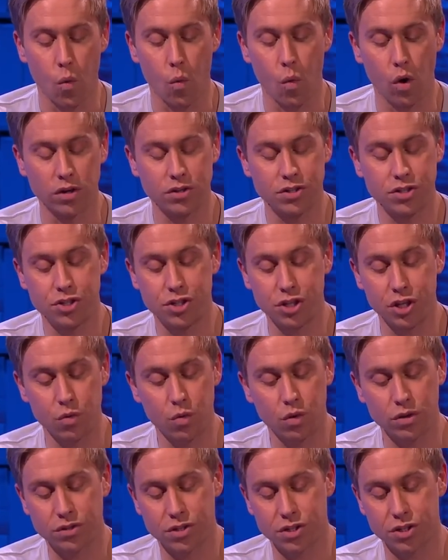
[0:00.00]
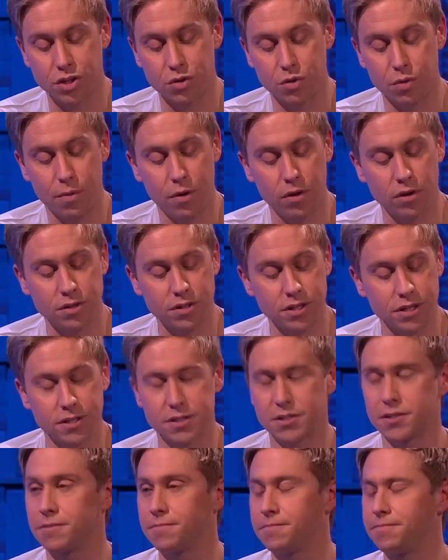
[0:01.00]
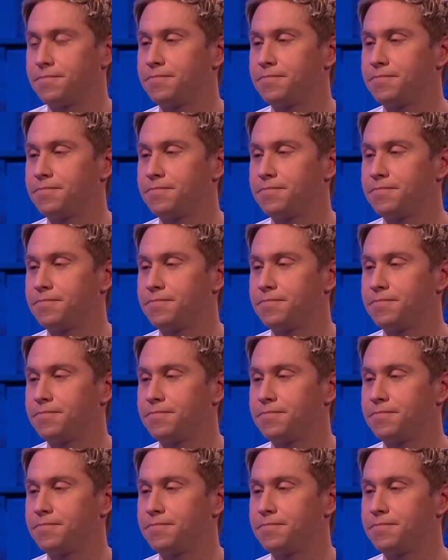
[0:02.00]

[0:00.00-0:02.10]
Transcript: What do you want to do with politics?